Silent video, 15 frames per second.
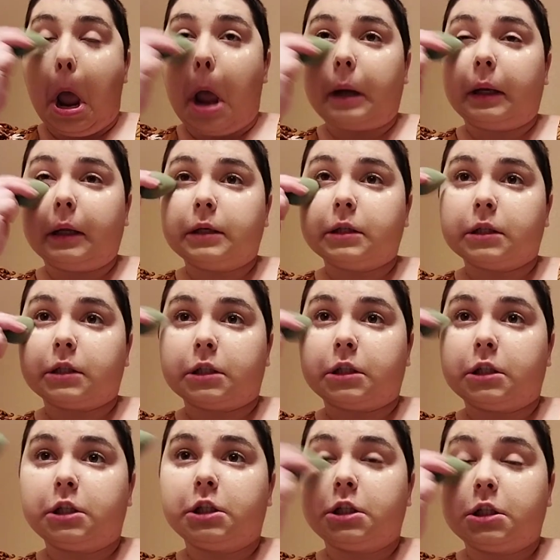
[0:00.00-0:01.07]
And I
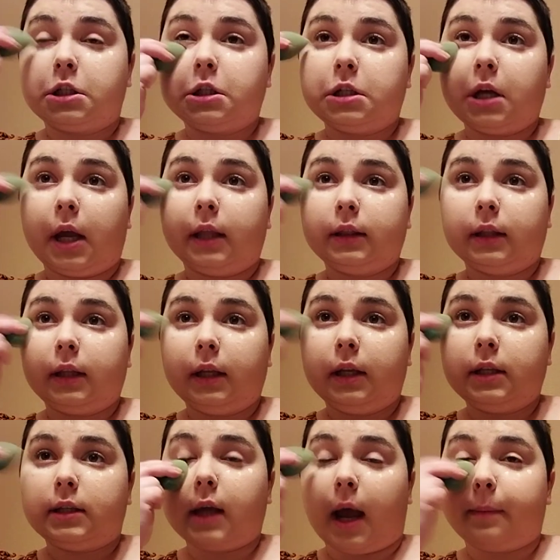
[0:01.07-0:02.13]
just
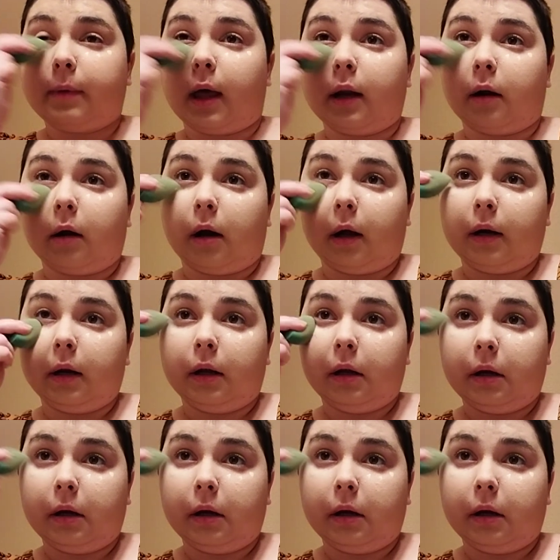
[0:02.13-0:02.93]
gently dab that on.